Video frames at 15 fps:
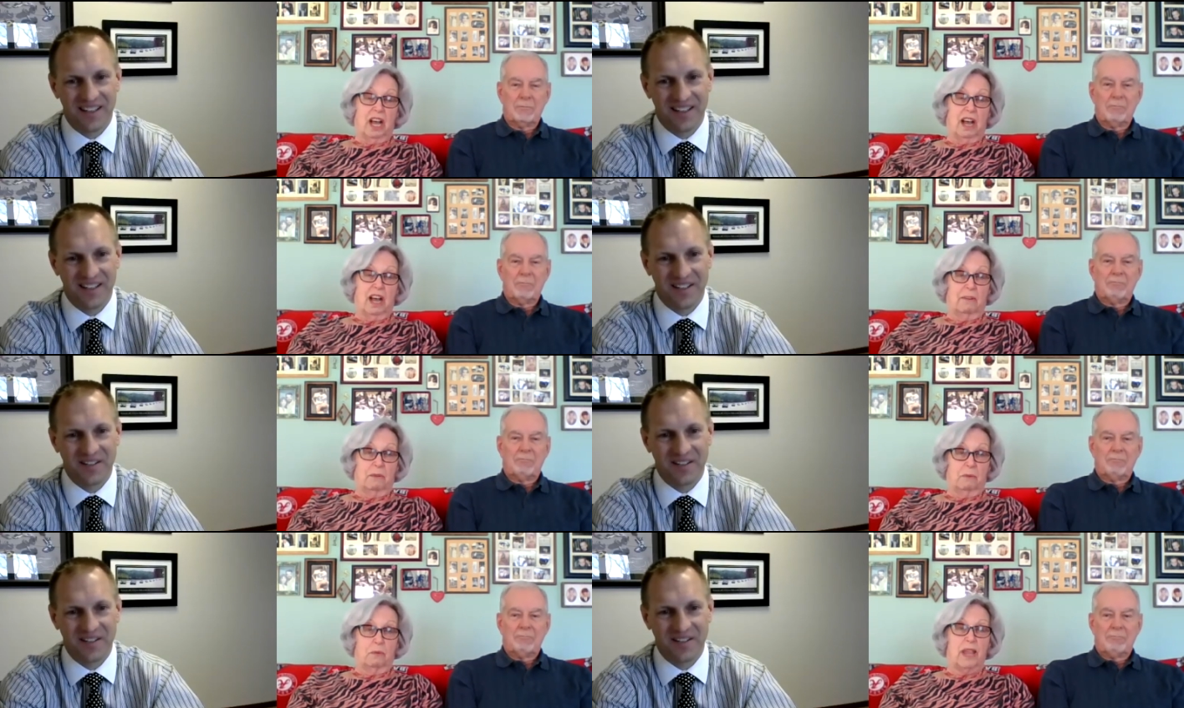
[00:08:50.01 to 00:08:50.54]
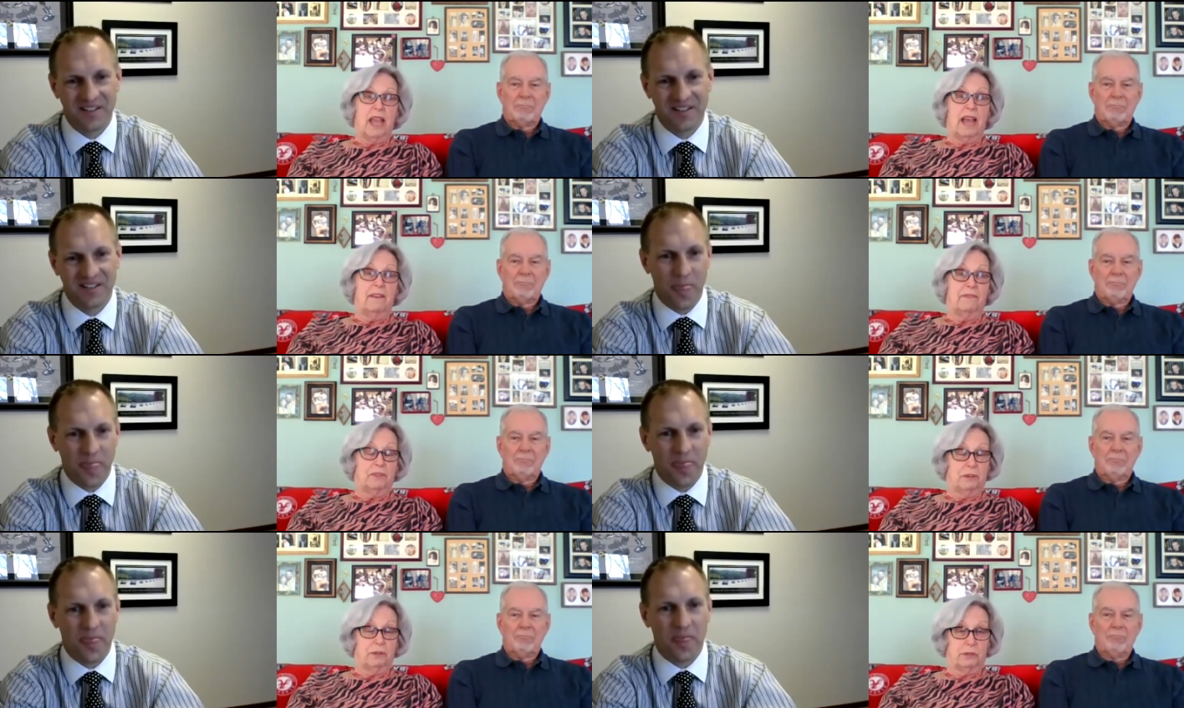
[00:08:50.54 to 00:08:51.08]
Speaker 1: uh, we
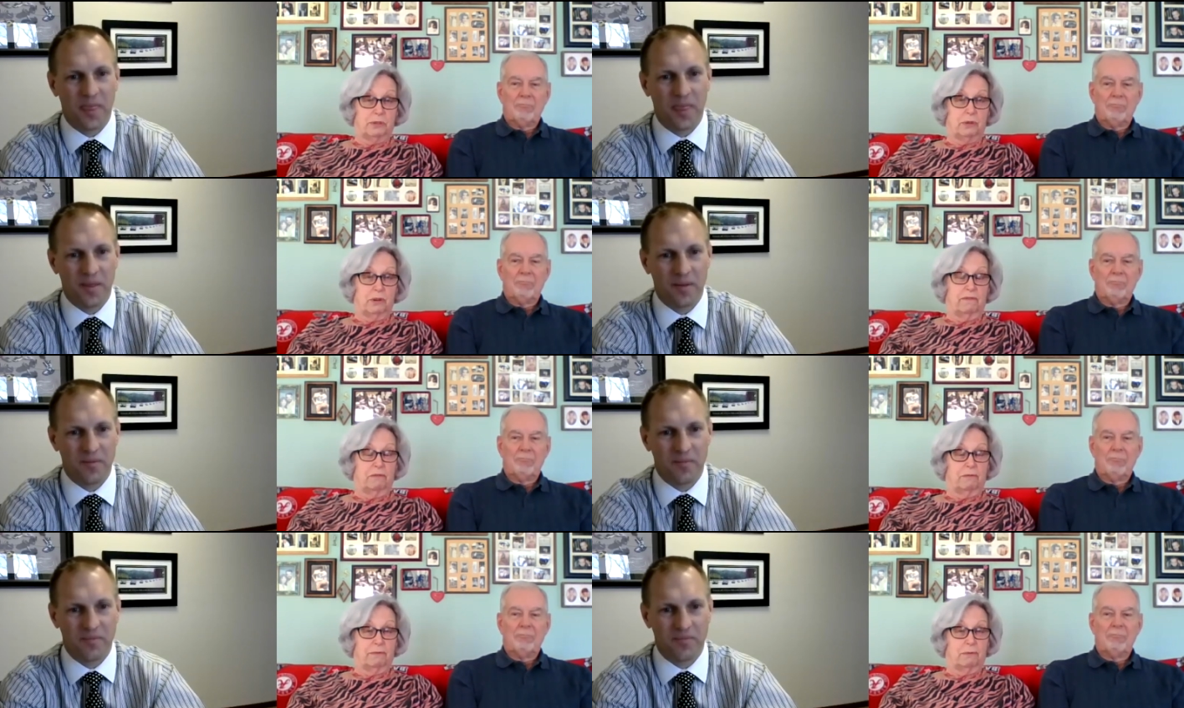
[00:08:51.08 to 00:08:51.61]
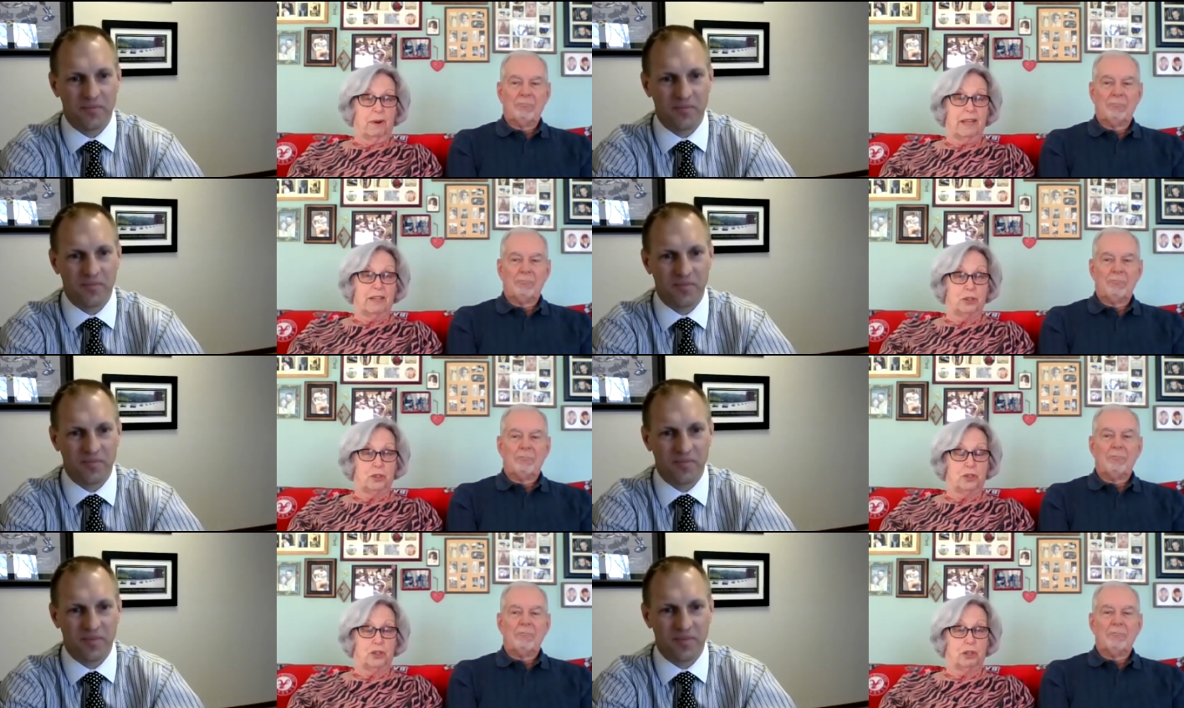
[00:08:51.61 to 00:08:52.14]
have to sort of
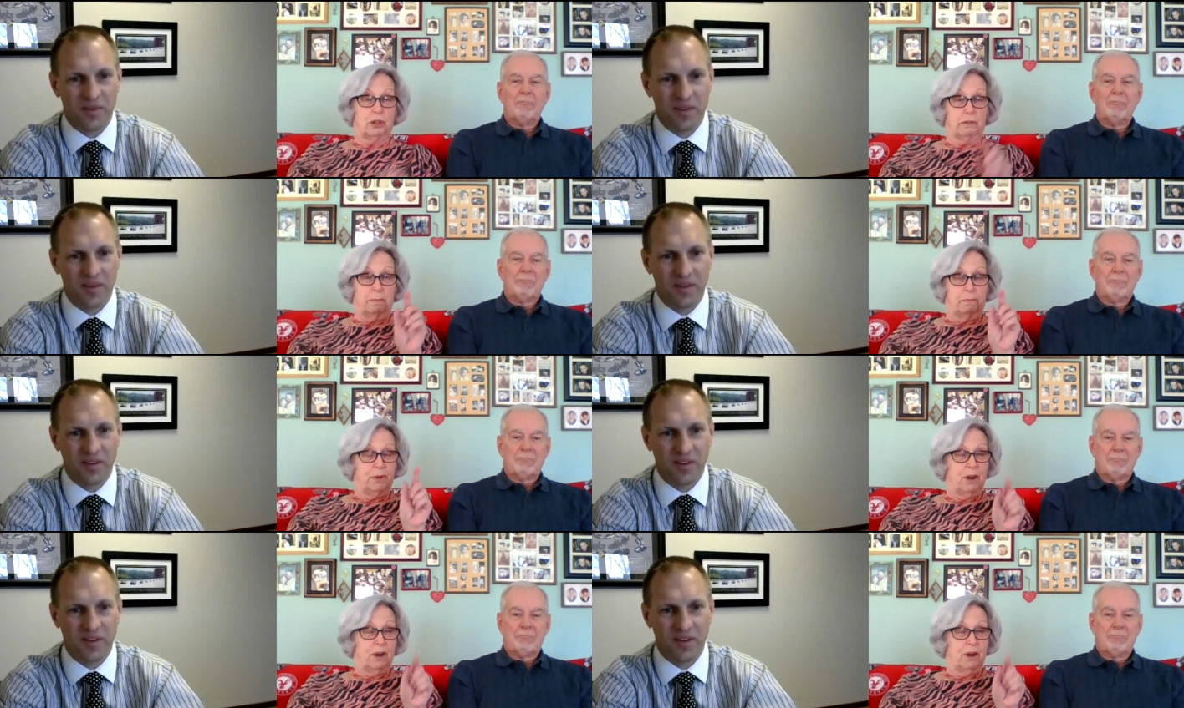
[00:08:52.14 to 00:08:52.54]
register,